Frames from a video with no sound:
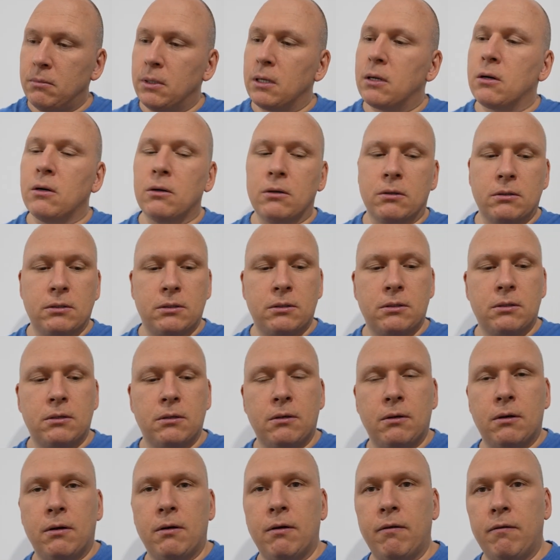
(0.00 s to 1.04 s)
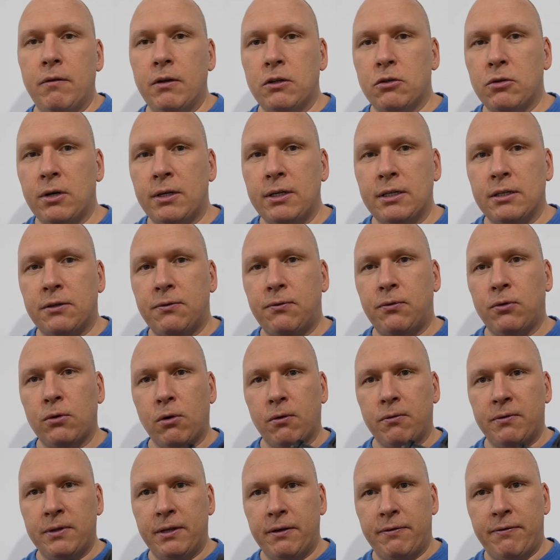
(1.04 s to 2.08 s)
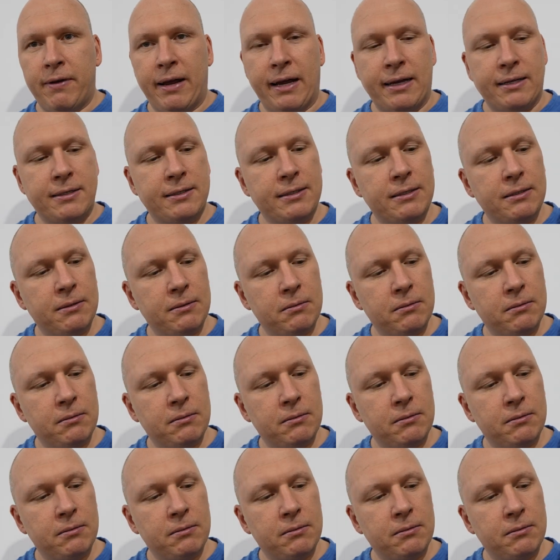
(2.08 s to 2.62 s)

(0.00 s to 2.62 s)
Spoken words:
because this one is full of defects.